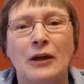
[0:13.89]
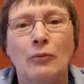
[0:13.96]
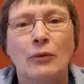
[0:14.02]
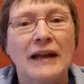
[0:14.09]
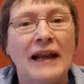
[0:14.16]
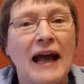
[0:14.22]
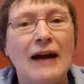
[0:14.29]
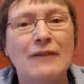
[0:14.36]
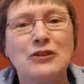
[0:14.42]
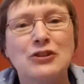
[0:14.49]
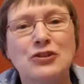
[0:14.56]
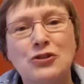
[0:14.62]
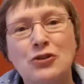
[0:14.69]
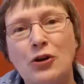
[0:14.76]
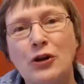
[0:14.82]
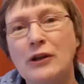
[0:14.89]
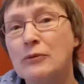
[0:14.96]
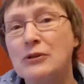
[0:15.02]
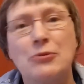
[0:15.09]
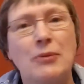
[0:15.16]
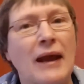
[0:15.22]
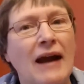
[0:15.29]
We're going to have a story
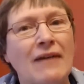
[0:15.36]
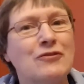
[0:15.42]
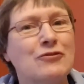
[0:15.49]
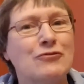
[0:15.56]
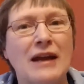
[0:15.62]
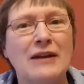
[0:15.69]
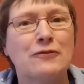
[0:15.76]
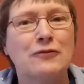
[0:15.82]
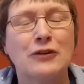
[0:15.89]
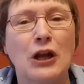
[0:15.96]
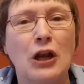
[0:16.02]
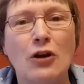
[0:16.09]
which we haven't read for a